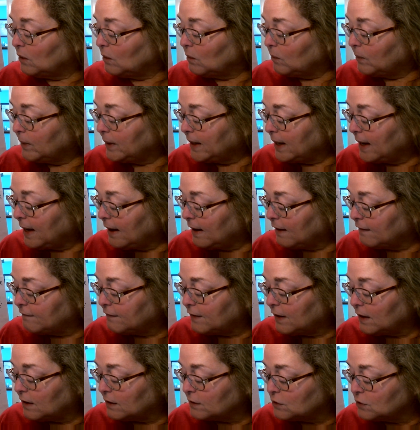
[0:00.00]
We have
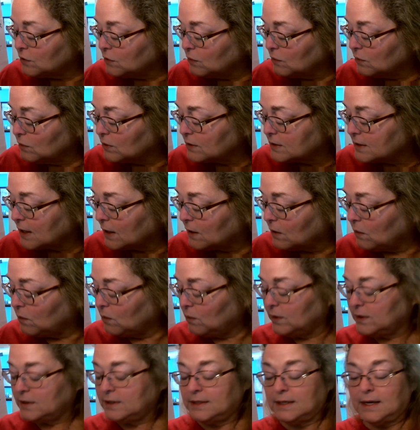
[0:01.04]
two, looks like
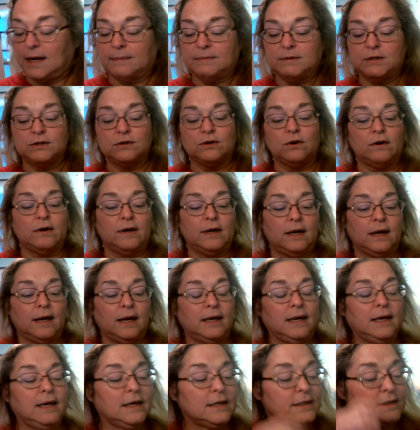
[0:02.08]
horses. I'm sorry, I
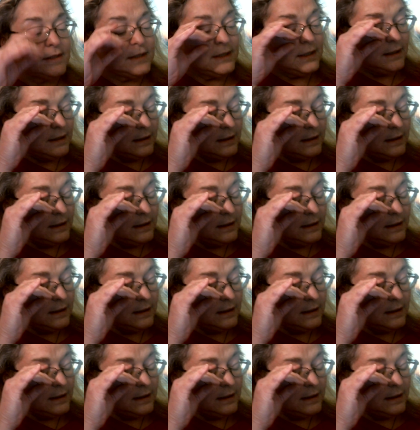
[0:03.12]
can't see